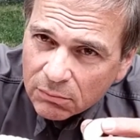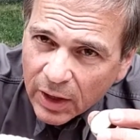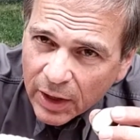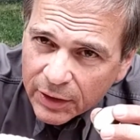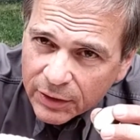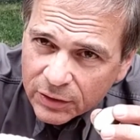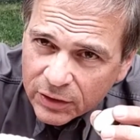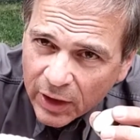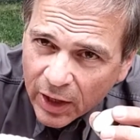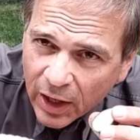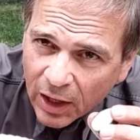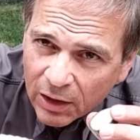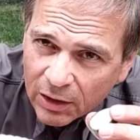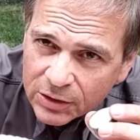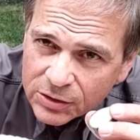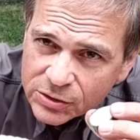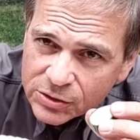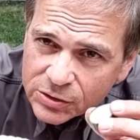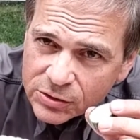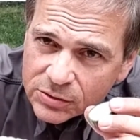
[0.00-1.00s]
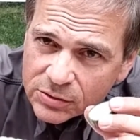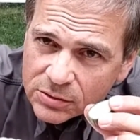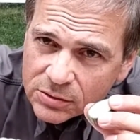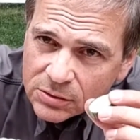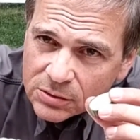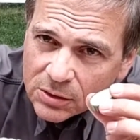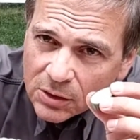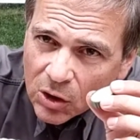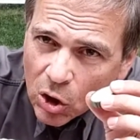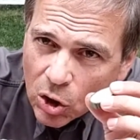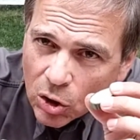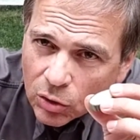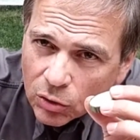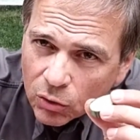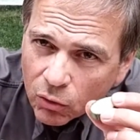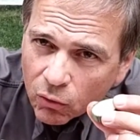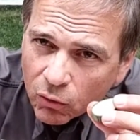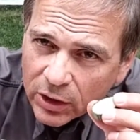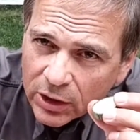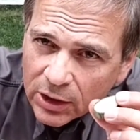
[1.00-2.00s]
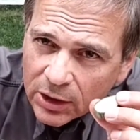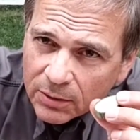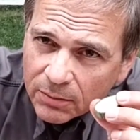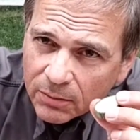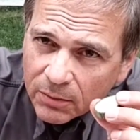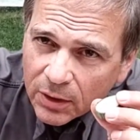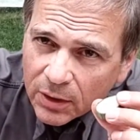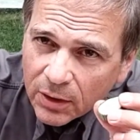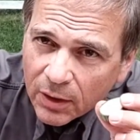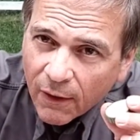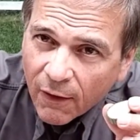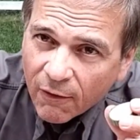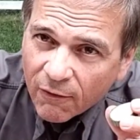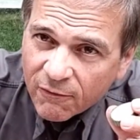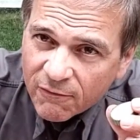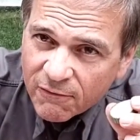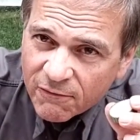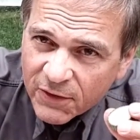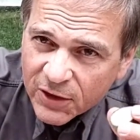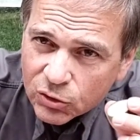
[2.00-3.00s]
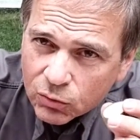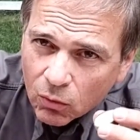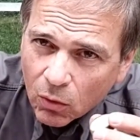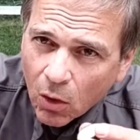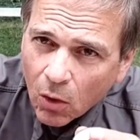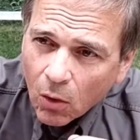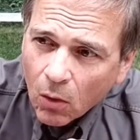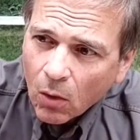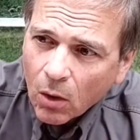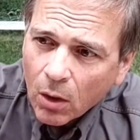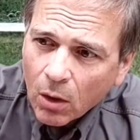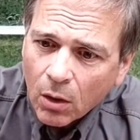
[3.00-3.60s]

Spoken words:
and Kalles creamed fish roe.